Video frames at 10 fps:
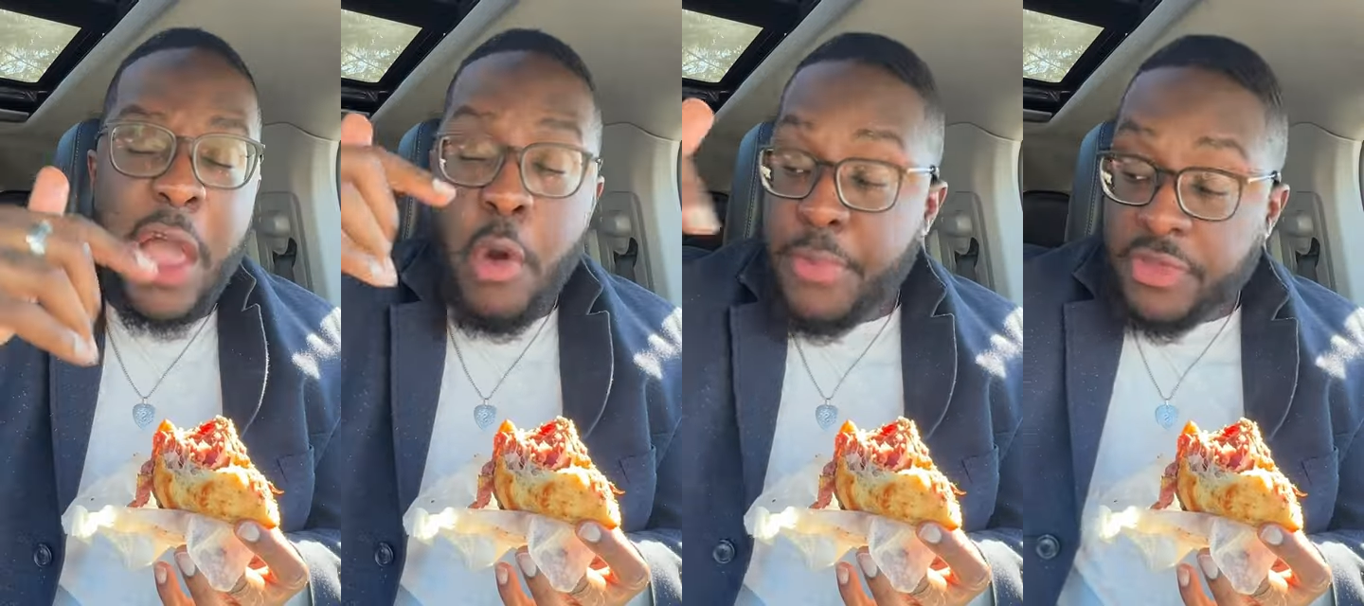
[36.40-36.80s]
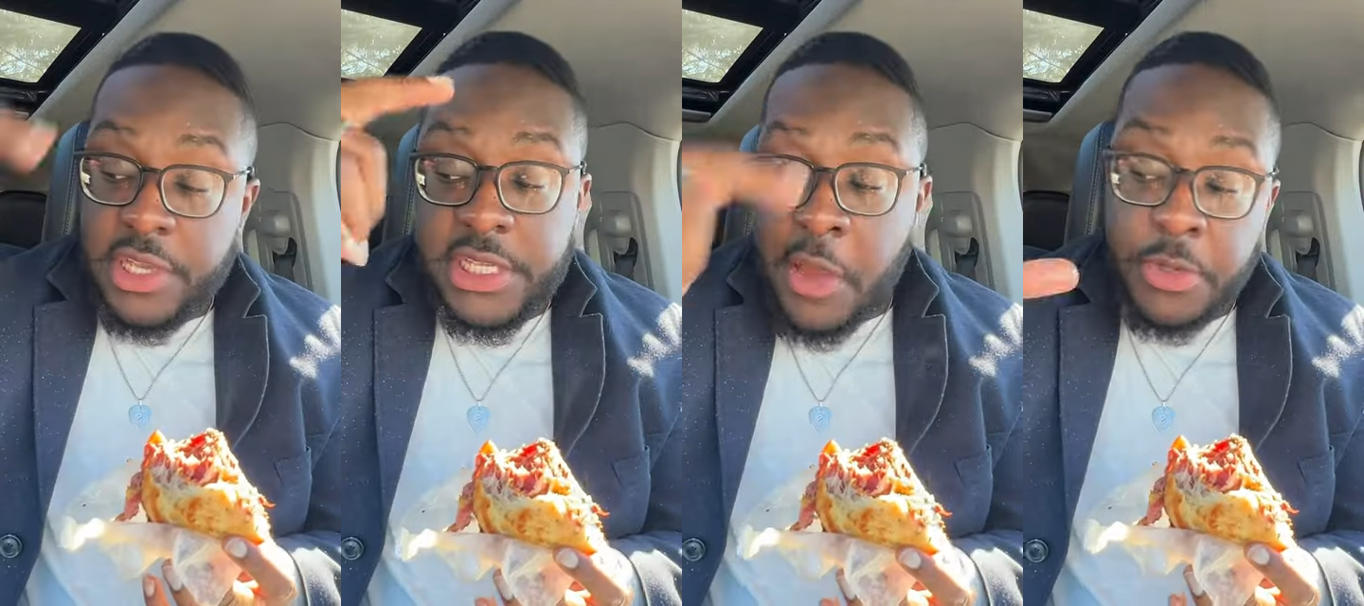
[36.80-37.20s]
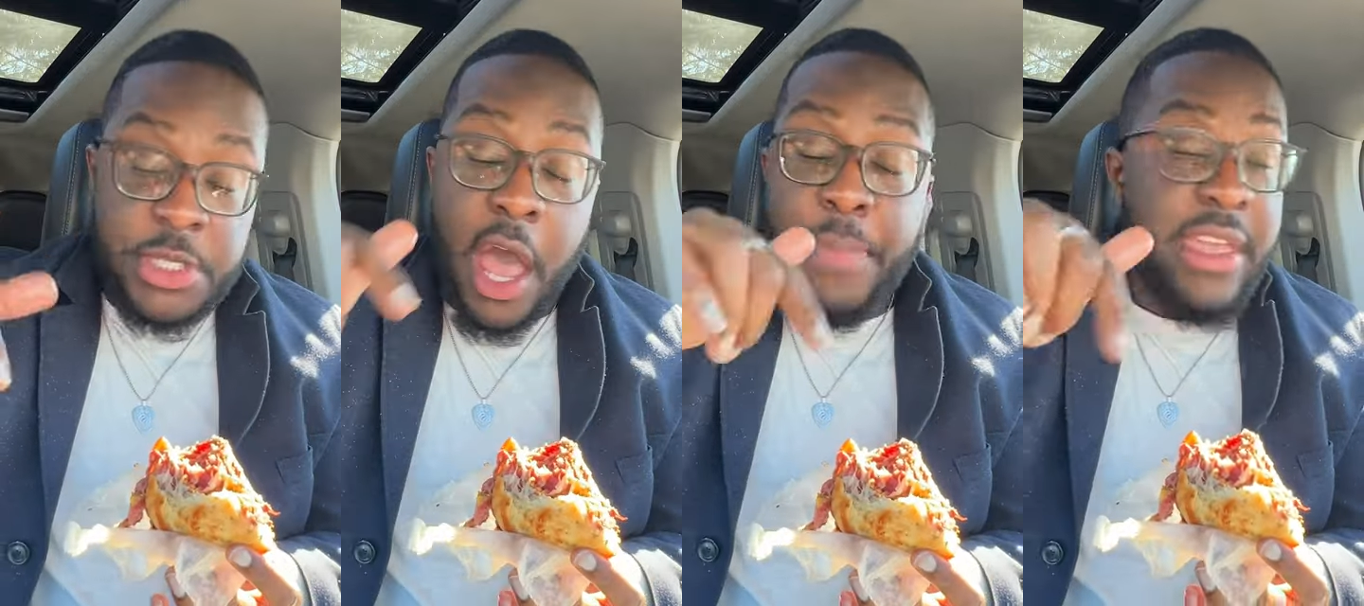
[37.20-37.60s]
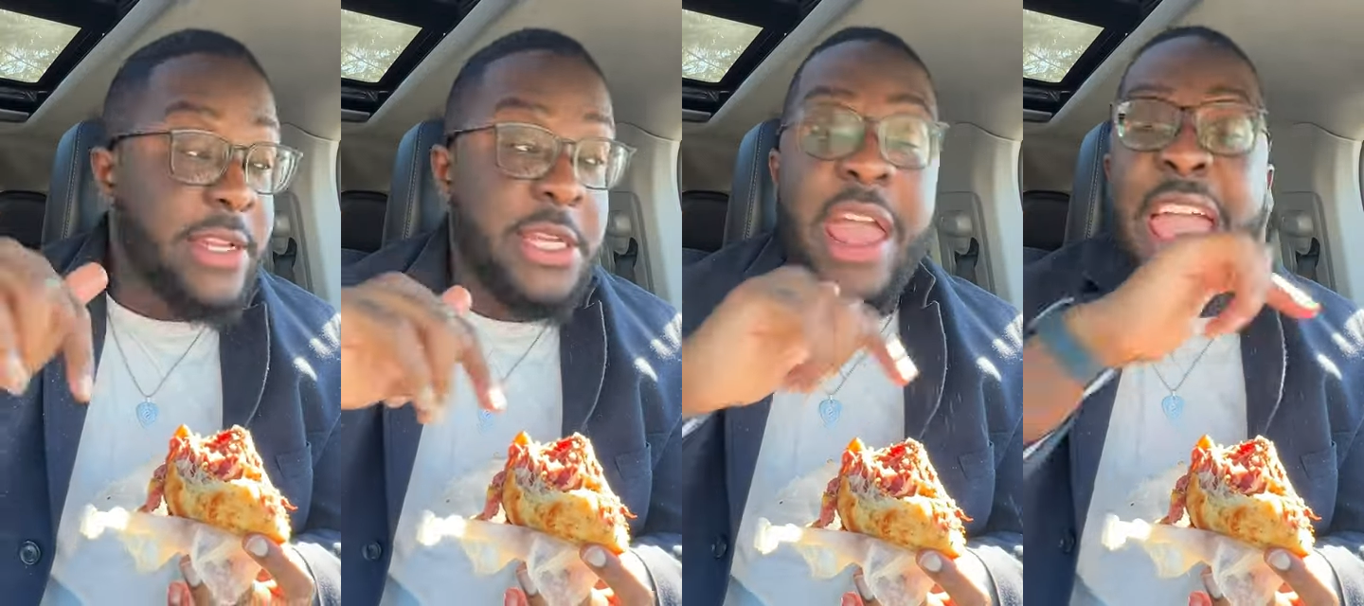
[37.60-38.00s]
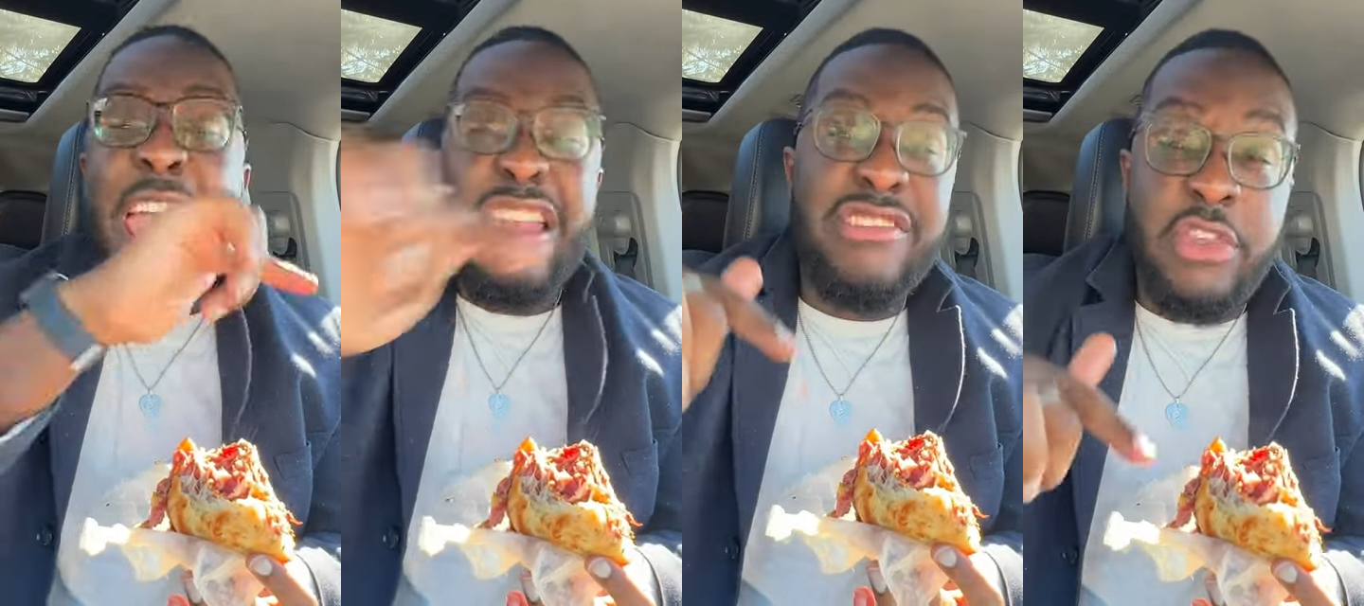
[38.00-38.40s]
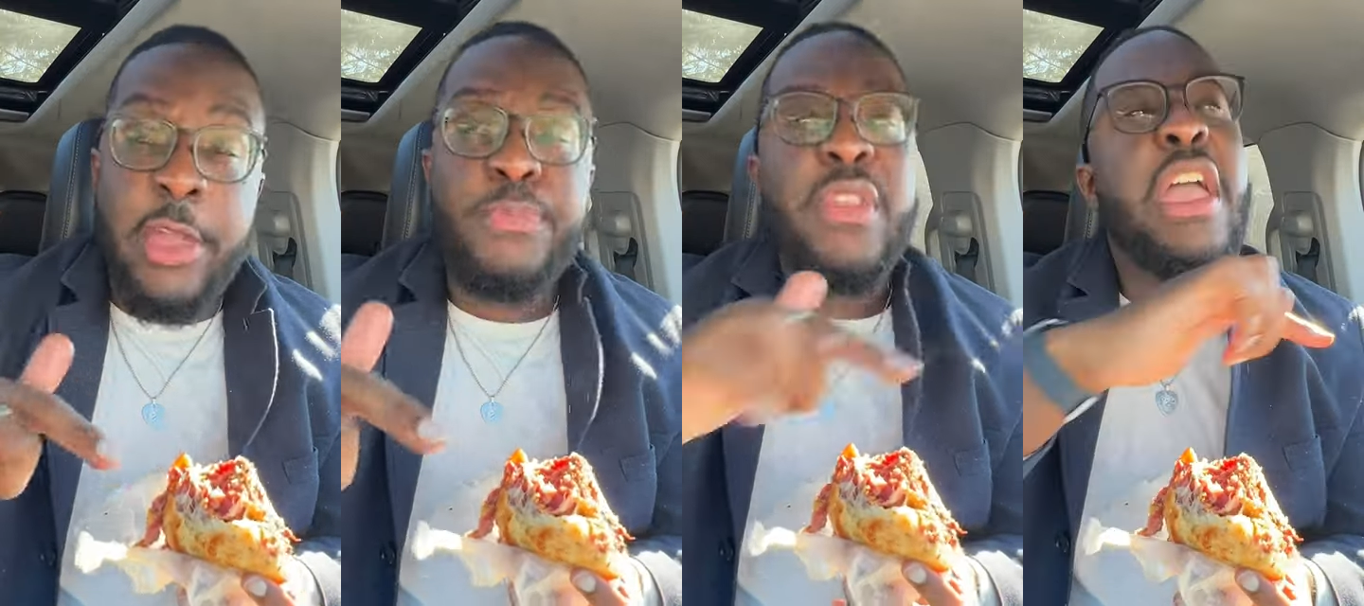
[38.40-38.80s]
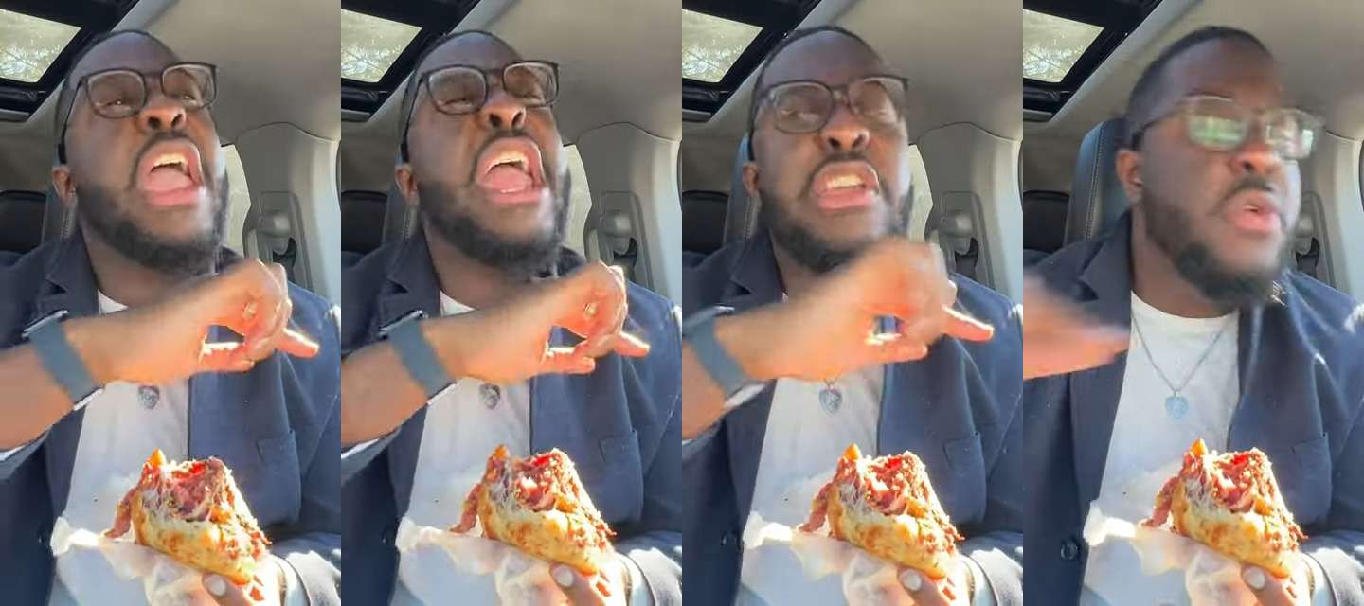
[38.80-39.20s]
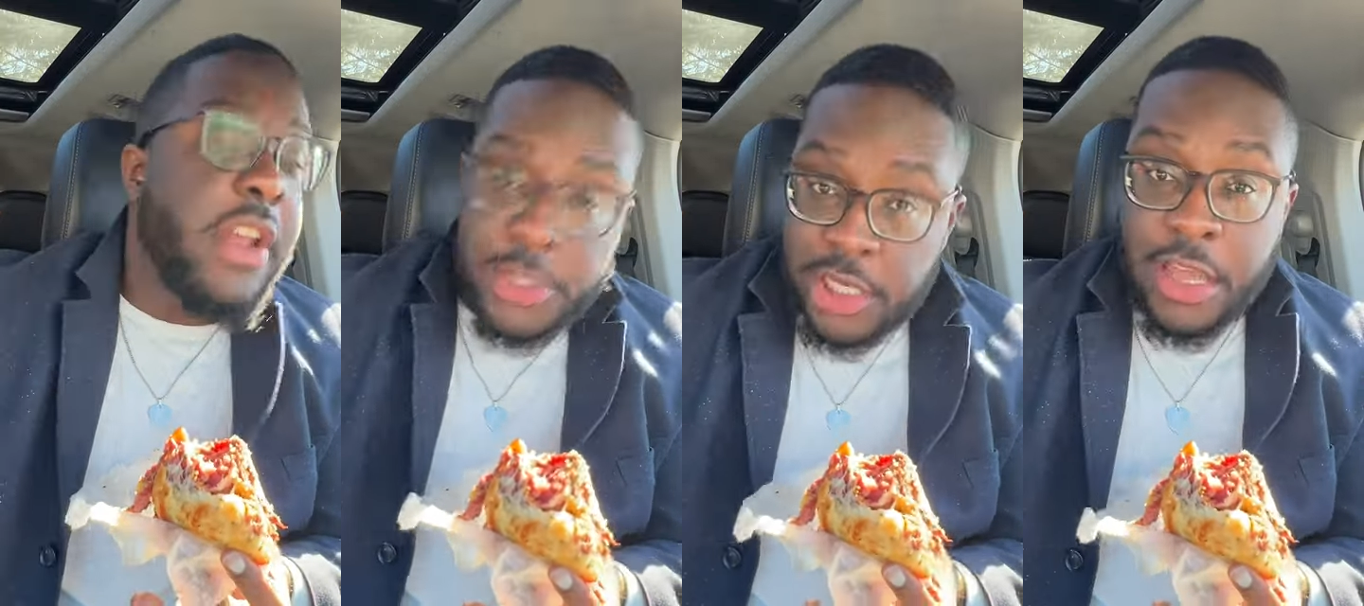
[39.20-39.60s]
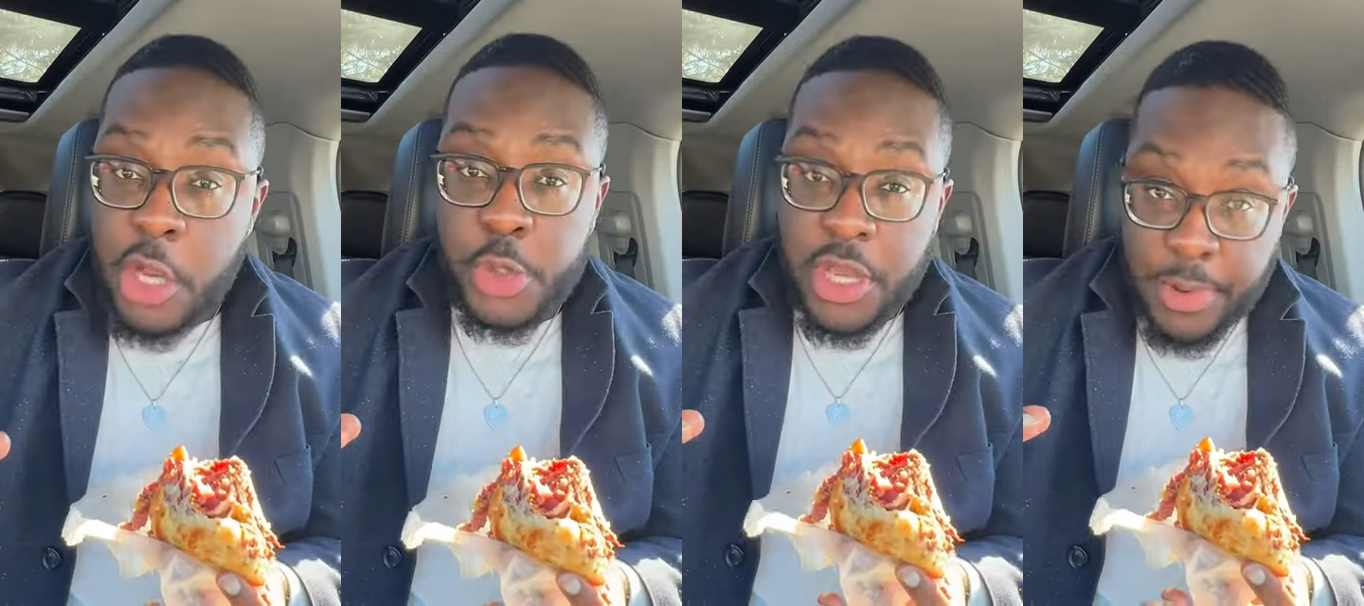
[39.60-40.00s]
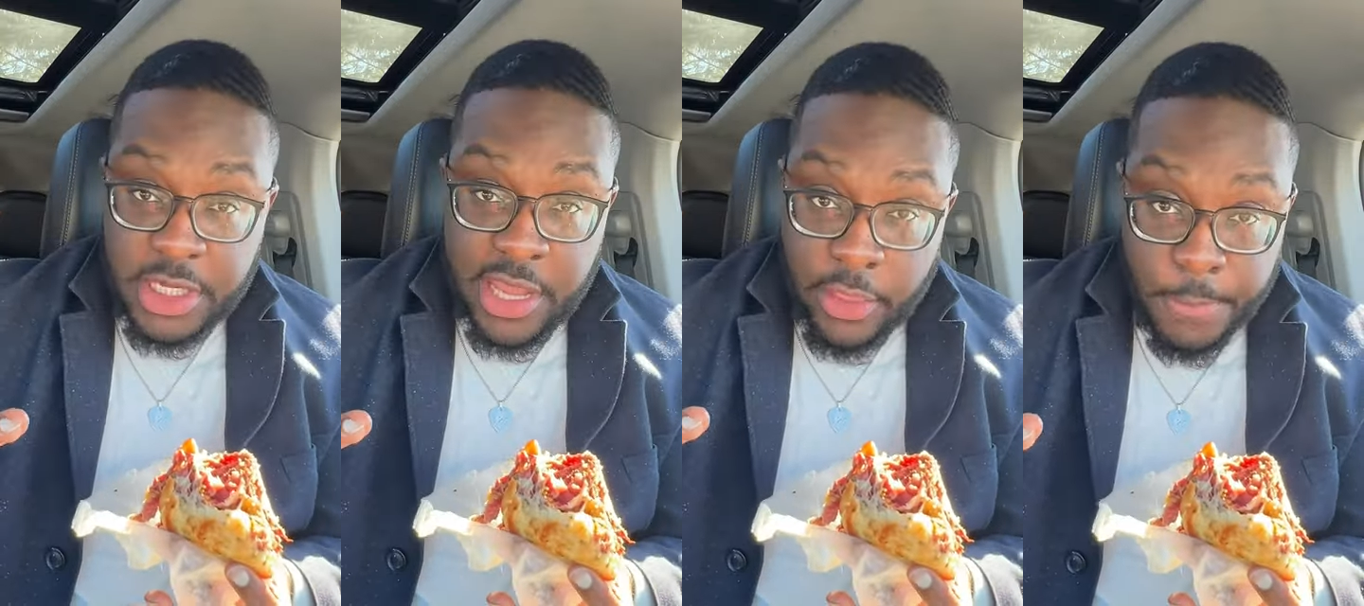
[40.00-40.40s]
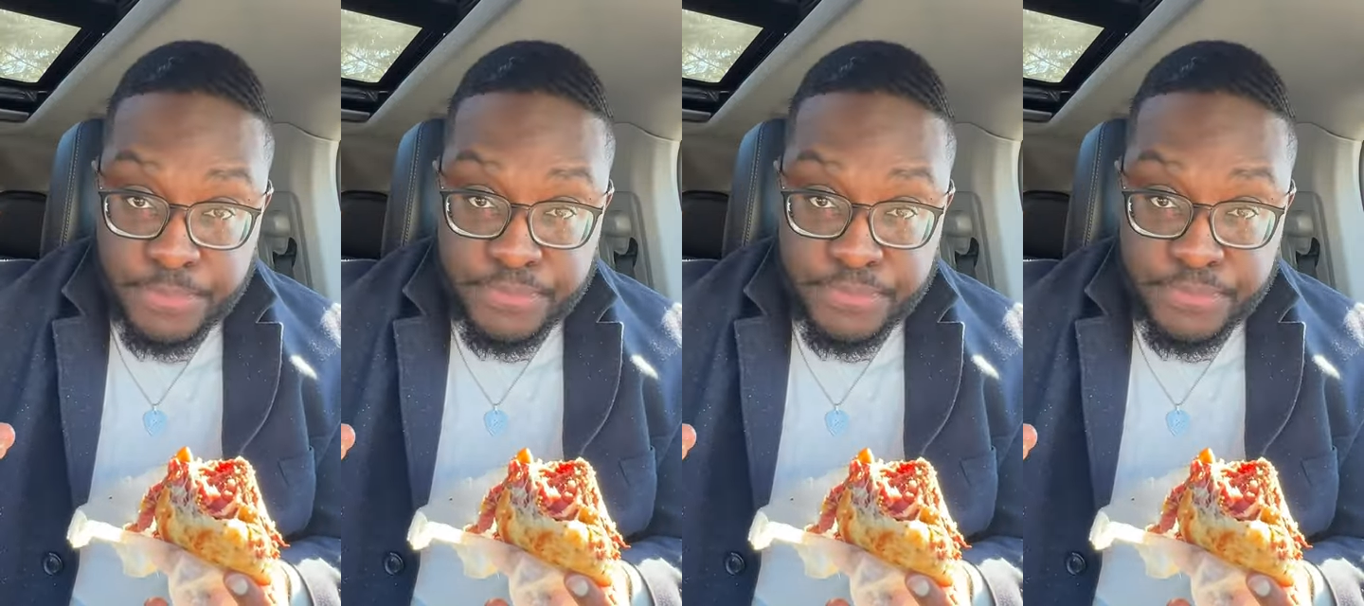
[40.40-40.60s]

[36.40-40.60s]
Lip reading: I will put these sandwiches up against anything anyone else in the country can put together.